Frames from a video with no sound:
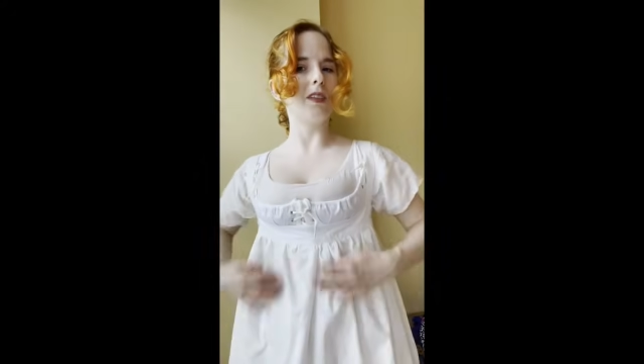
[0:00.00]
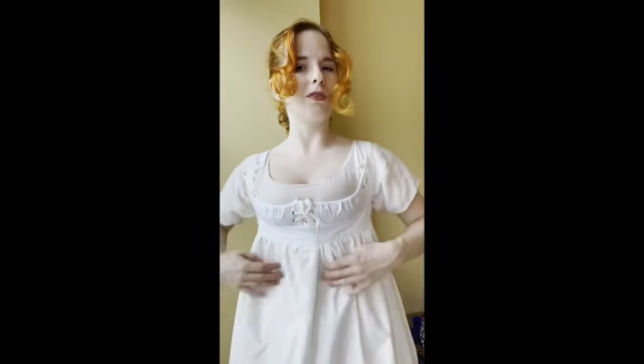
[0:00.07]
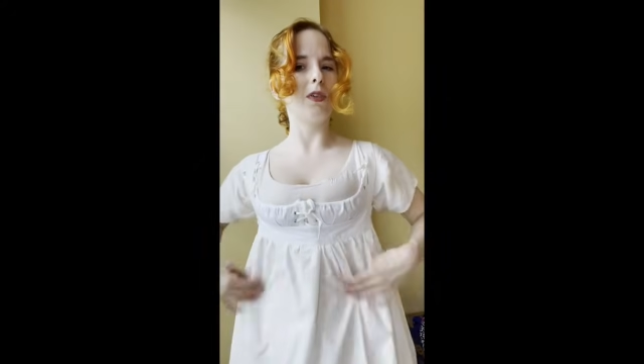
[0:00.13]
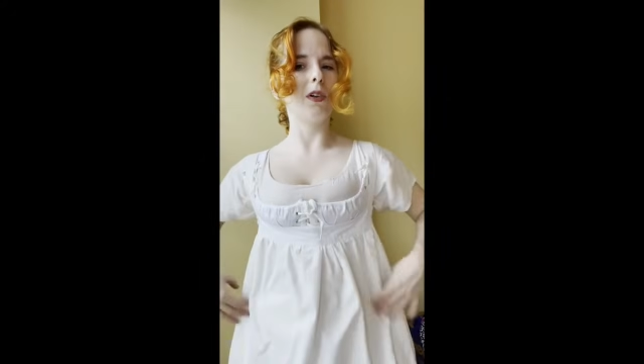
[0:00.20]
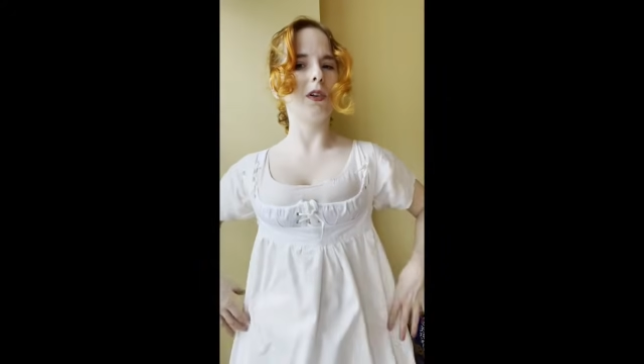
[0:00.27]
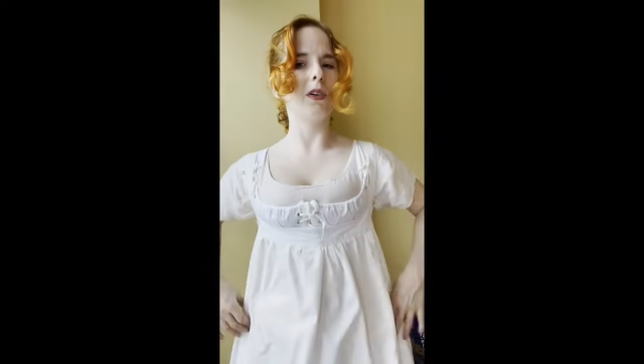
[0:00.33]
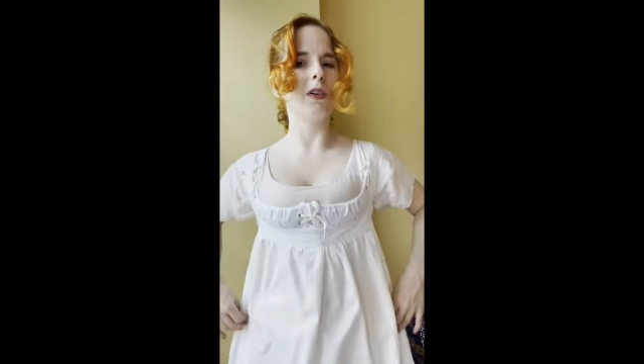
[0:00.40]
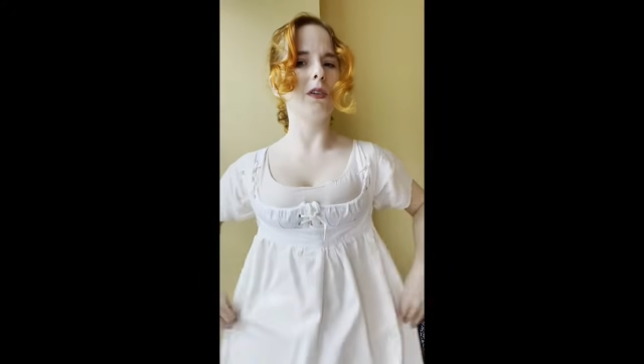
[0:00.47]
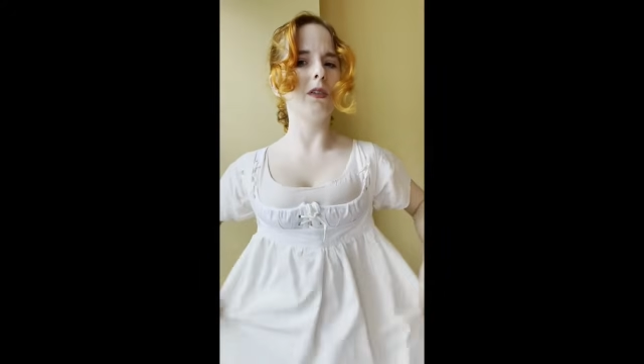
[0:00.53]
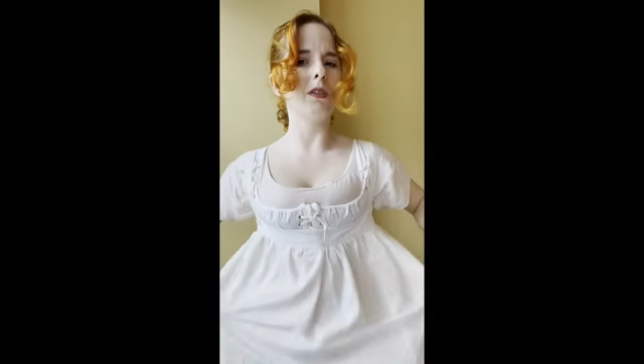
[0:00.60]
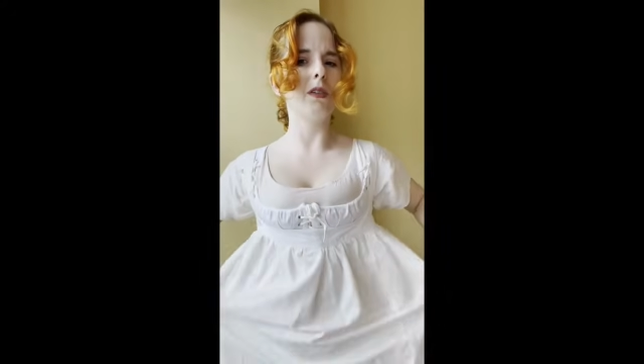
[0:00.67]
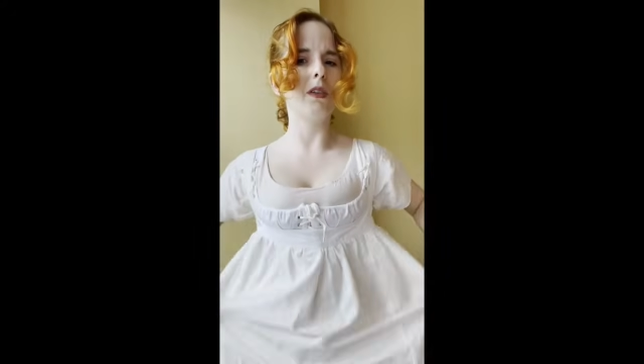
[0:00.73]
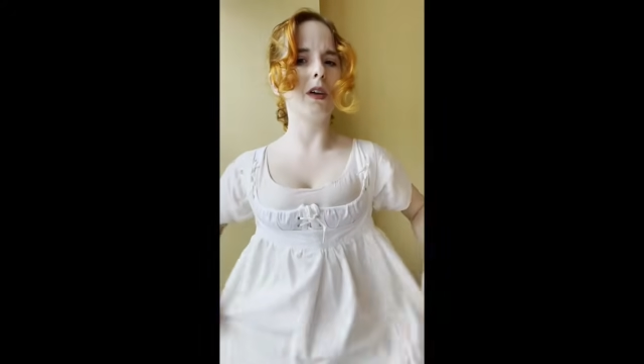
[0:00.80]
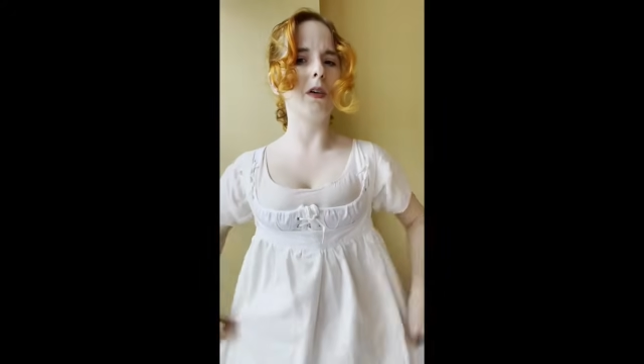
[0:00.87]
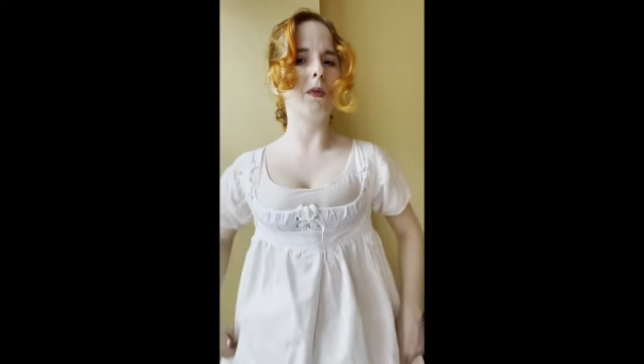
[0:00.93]
fuller
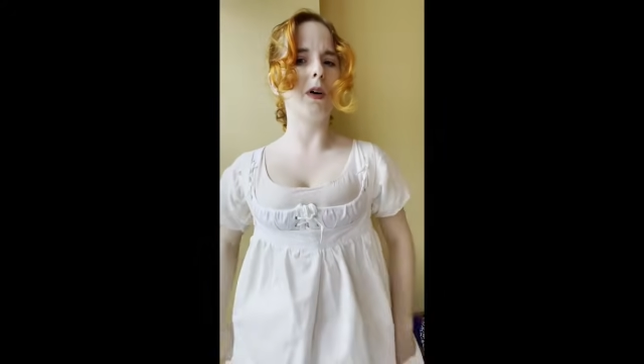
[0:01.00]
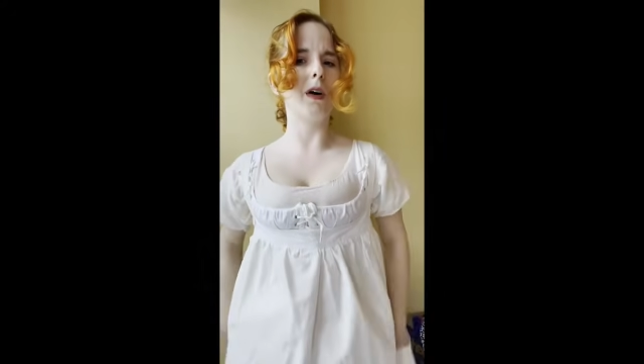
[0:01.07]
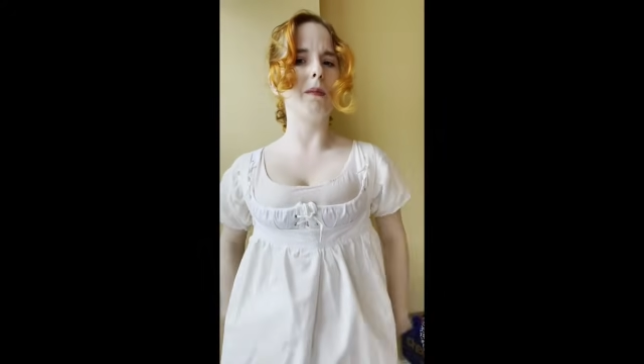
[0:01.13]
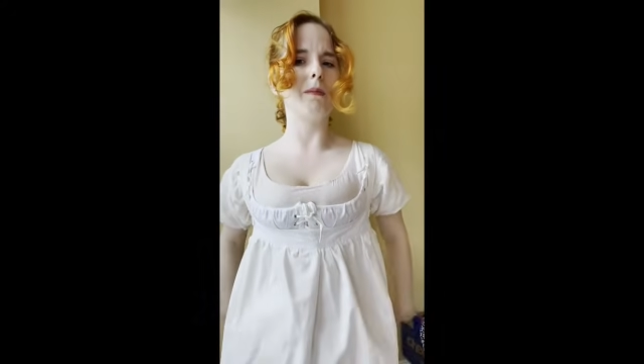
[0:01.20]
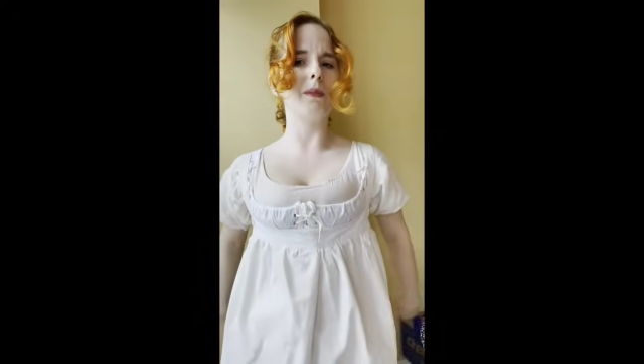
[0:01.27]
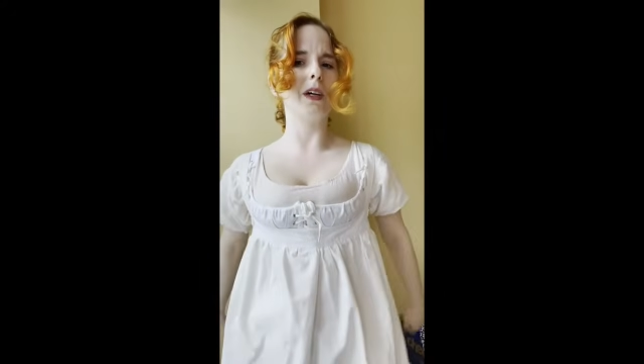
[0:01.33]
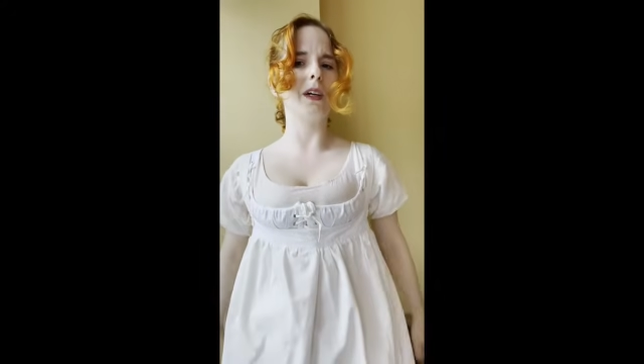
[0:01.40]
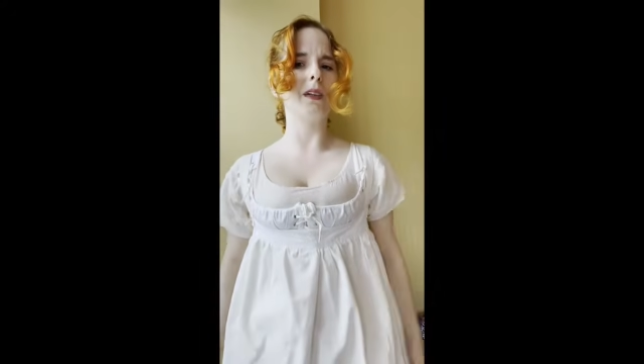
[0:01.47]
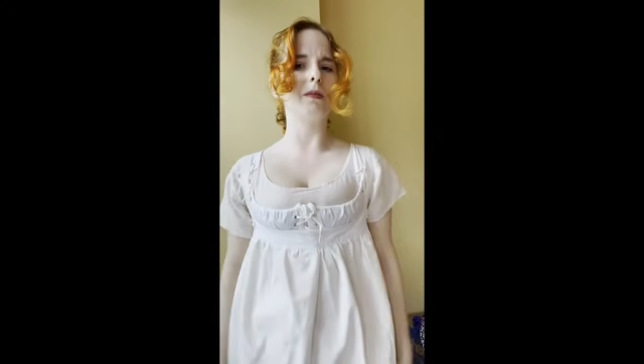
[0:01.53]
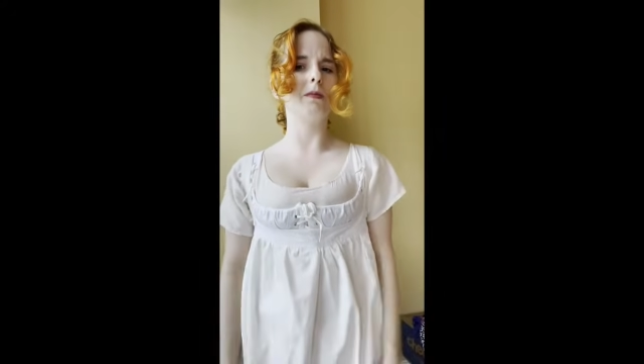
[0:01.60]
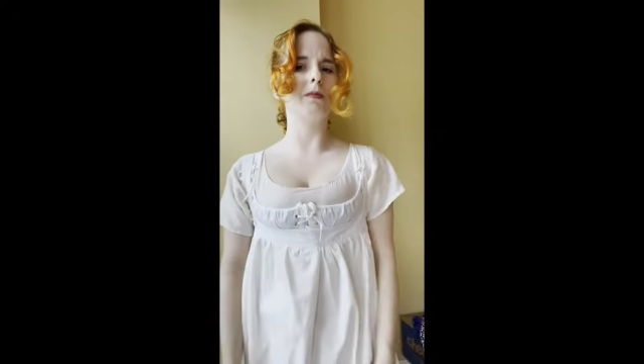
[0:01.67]
than I want, but